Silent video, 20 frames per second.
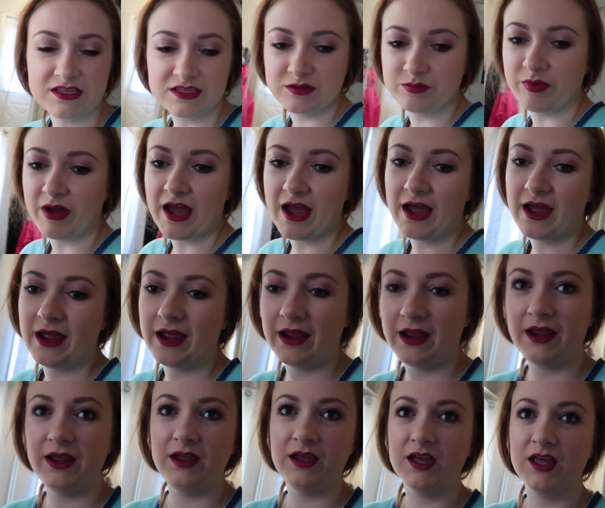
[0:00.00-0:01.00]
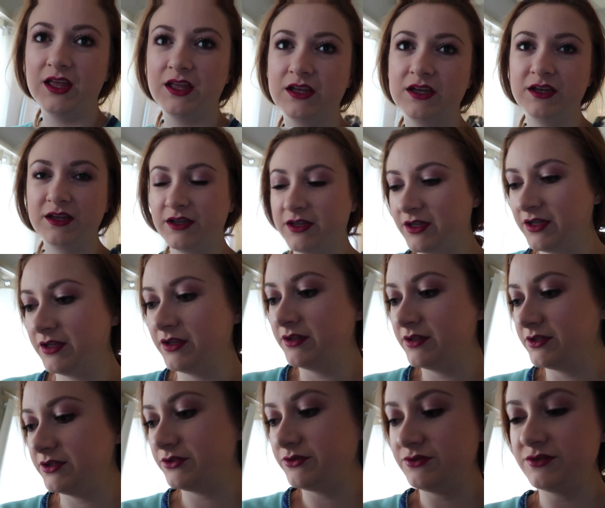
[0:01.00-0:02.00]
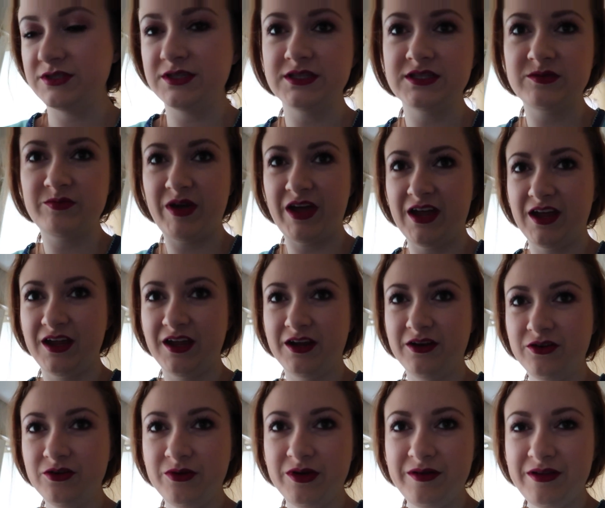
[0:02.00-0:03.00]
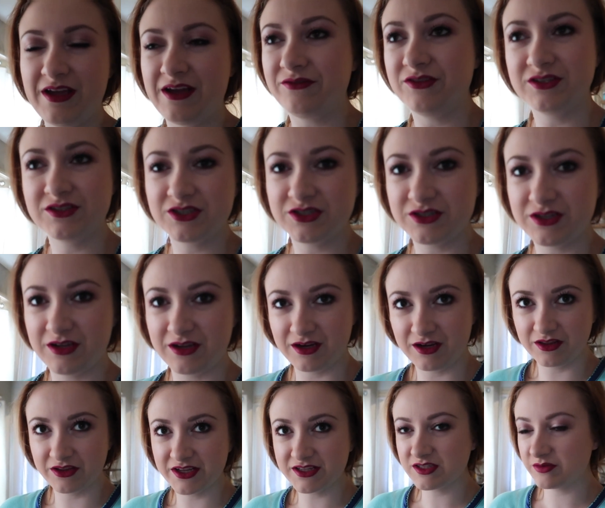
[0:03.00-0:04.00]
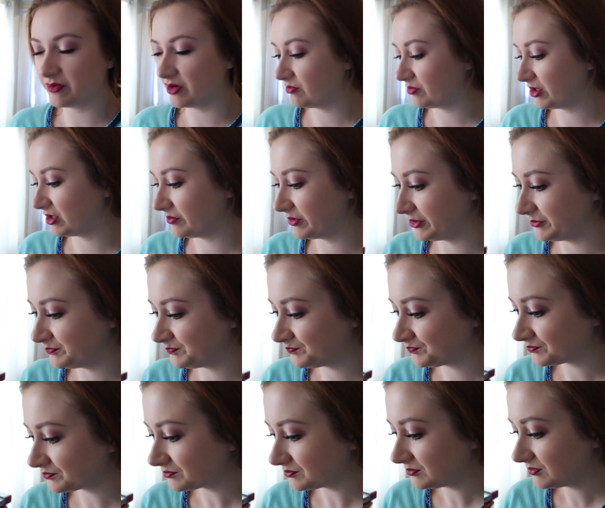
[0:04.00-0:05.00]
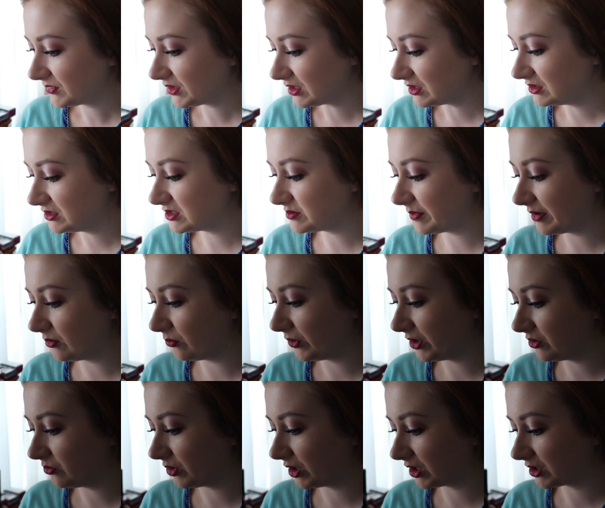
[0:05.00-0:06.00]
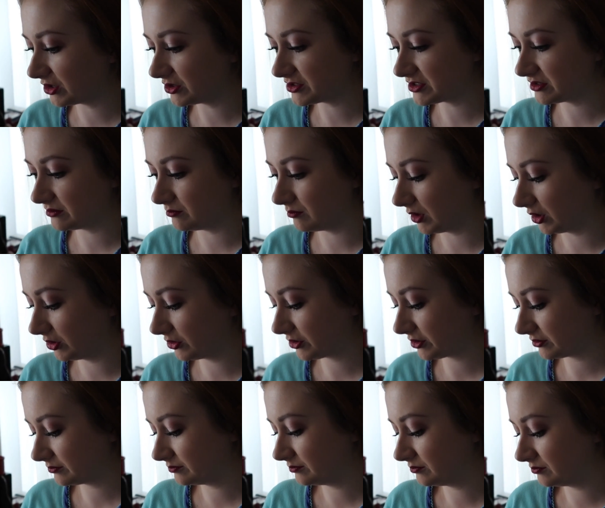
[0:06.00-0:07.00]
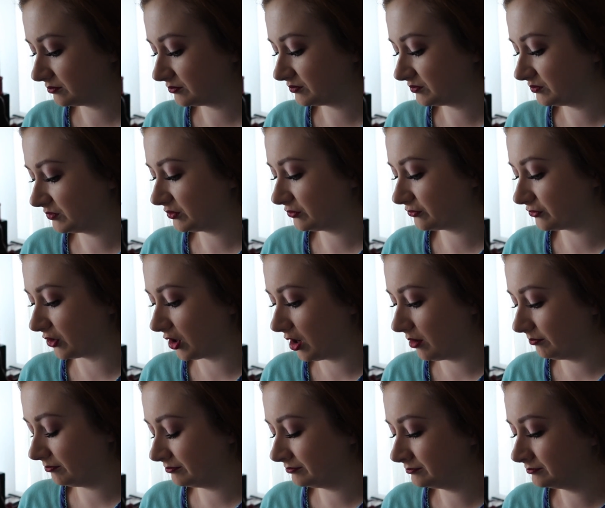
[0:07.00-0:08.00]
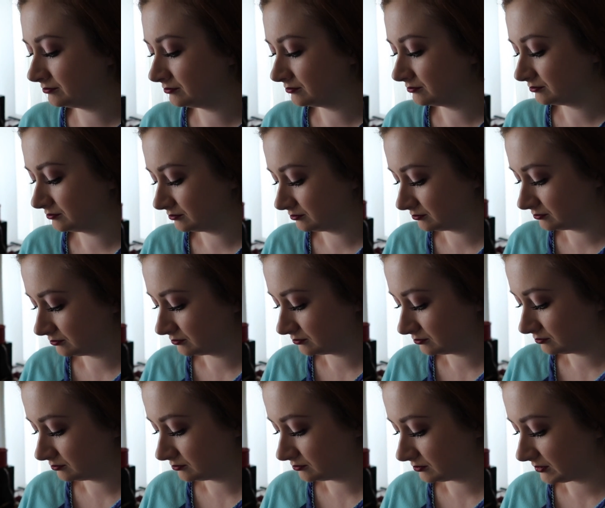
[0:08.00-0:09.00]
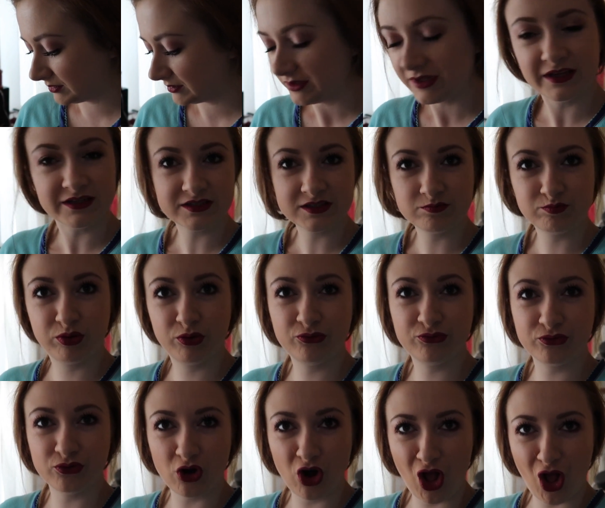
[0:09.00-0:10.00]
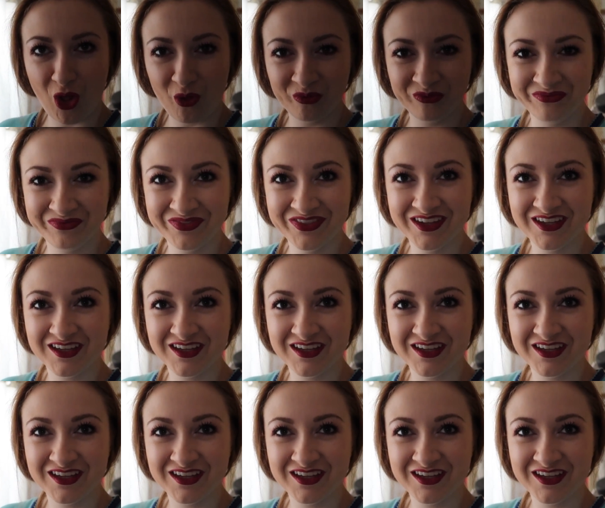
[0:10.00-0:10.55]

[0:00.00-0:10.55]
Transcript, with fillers: is by. This is by, I don't know why I haven't turned on any lights in my apartment. It's by Windwalkers and Mark Prom. Yes, Prom.